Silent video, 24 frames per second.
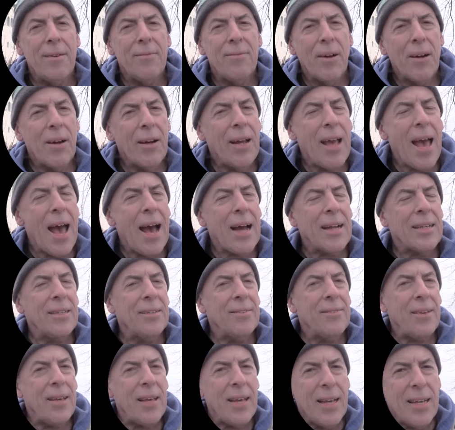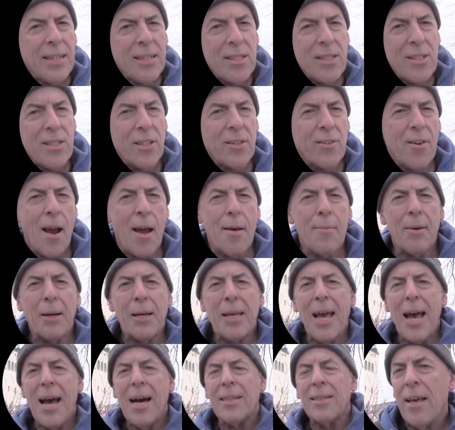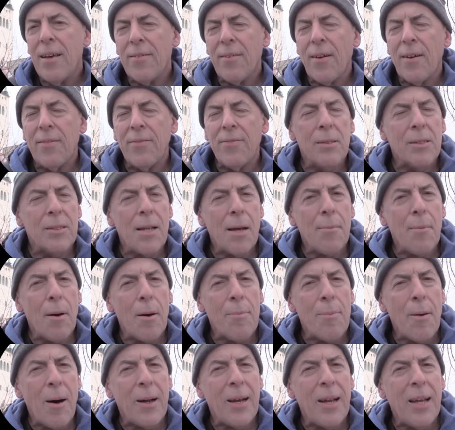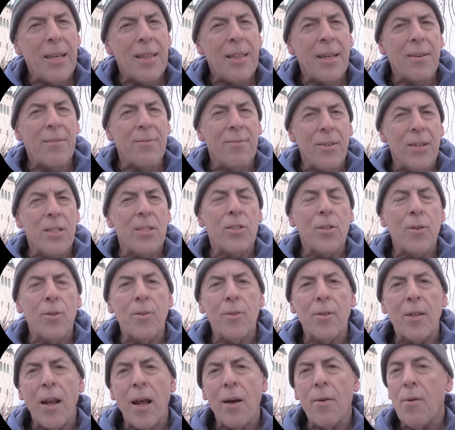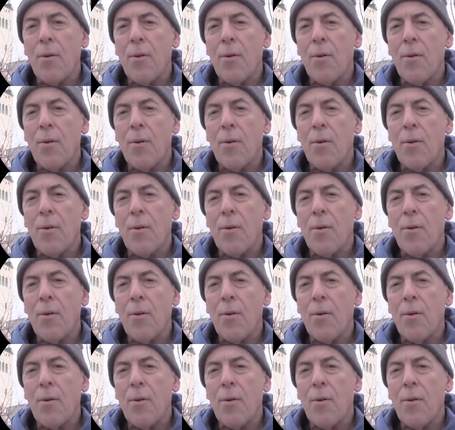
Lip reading: very active Instagram account. If I stumble upon anything visual that I